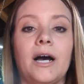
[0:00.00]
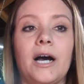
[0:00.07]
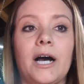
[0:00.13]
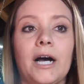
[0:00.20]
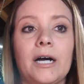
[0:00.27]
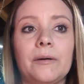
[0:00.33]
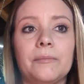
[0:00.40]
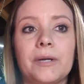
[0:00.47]

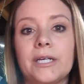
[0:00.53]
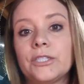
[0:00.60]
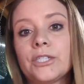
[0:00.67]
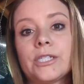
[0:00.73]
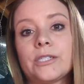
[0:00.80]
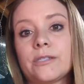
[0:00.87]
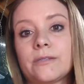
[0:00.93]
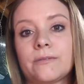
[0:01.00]
and
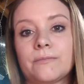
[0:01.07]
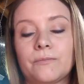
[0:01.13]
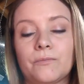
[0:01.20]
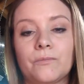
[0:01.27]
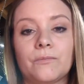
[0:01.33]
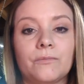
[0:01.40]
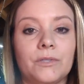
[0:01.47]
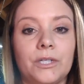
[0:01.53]
just
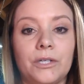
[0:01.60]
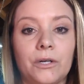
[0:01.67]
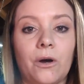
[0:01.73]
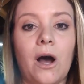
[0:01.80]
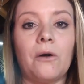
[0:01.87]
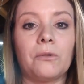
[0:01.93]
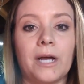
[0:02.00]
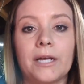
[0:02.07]

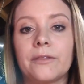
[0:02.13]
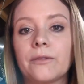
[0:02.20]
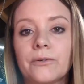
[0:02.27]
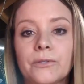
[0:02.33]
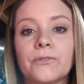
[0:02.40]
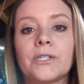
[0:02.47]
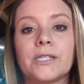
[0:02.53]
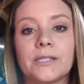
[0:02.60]
outline
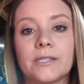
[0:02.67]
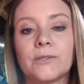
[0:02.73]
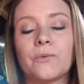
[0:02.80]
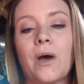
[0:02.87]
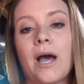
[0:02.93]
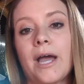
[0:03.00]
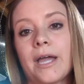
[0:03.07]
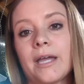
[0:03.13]
those reasons
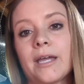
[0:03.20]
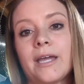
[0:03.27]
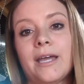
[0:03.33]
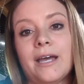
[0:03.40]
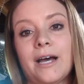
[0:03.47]
why.